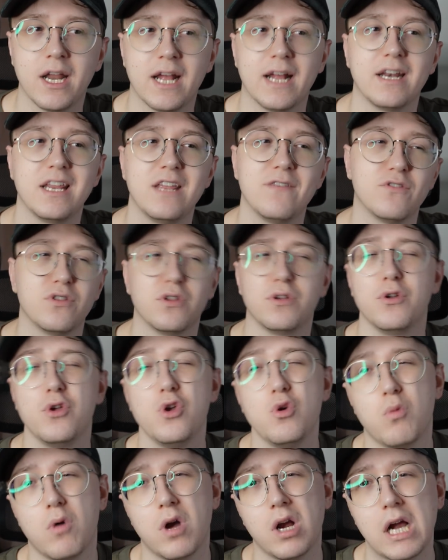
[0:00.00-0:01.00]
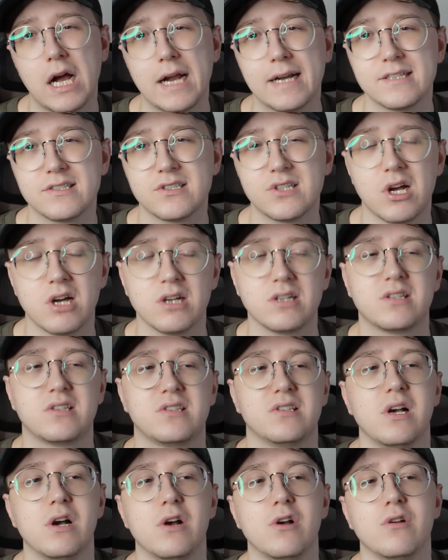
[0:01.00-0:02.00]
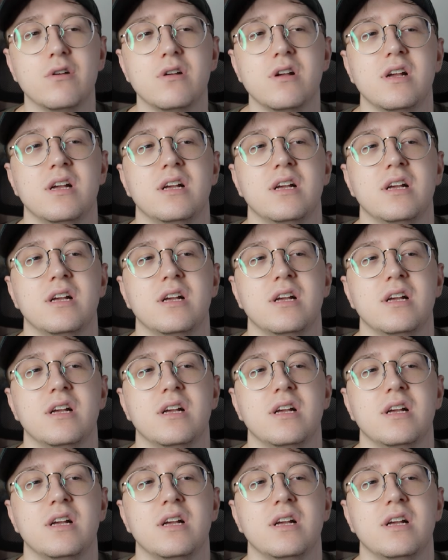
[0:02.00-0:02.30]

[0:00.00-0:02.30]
and even the new one kind of sucks, so